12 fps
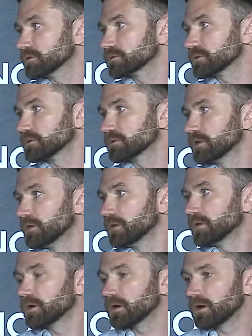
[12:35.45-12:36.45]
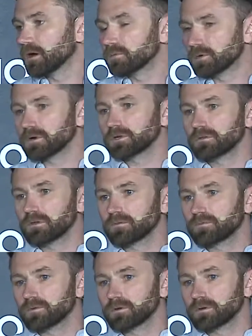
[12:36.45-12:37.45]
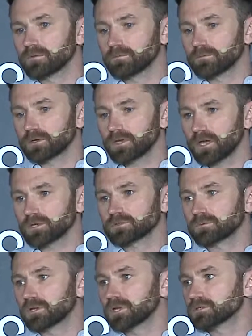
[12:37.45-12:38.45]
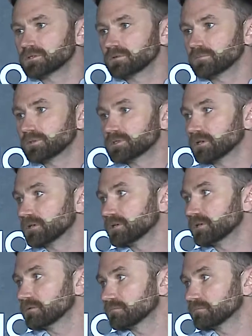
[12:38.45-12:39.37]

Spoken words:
So I would argue that for cash on ledger and particularly